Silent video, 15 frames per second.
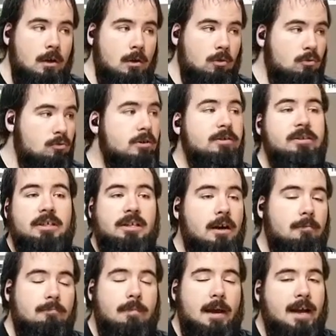really
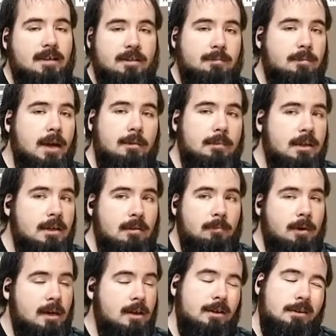come back to bite me in the
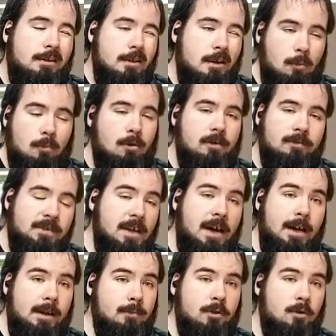butt a number of
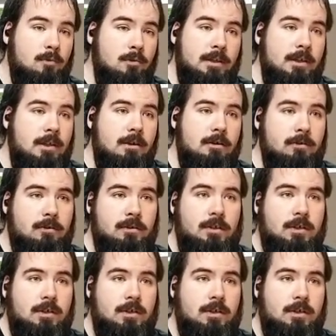times over the years,